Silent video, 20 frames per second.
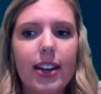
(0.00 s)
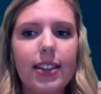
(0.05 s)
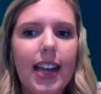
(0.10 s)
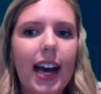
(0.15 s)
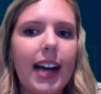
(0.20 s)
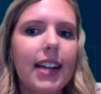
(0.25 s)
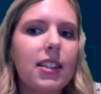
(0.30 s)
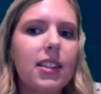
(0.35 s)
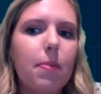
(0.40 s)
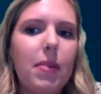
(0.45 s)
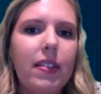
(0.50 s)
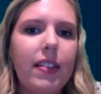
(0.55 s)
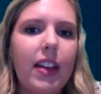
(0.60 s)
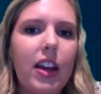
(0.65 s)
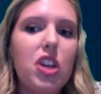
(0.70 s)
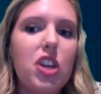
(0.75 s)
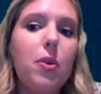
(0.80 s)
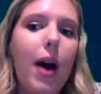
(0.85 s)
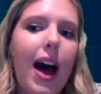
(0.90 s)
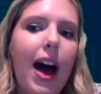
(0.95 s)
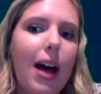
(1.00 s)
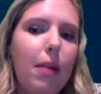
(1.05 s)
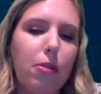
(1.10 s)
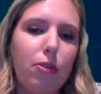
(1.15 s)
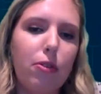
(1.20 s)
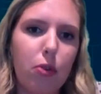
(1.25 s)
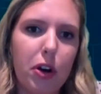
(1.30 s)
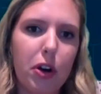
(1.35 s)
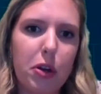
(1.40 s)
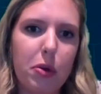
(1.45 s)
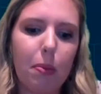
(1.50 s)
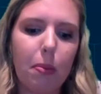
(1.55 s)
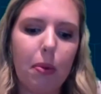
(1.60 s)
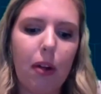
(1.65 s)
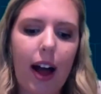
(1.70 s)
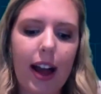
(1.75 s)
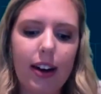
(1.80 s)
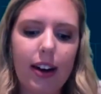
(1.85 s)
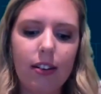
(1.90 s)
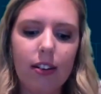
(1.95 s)
Is that something that you had before you
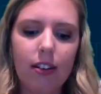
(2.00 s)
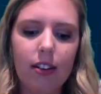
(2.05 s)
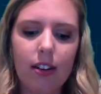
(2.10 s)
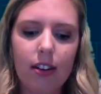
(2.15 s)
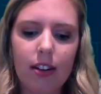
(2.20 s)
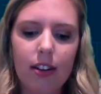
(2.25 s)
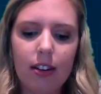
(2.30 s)
applied?